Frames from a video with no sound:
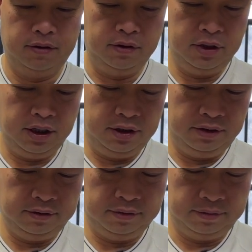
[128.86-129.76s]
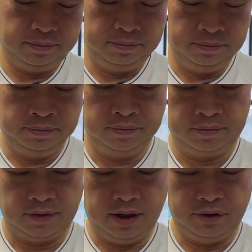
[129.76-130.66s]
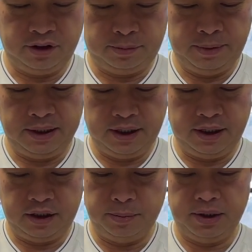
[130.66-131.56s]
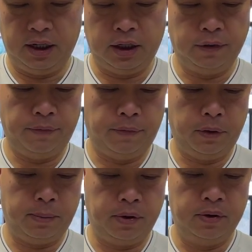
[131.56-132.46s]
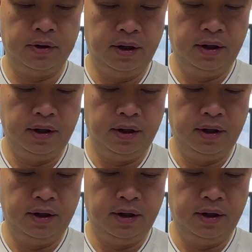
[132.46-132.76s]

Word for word: Okay. I was expecting it to be a little firmer,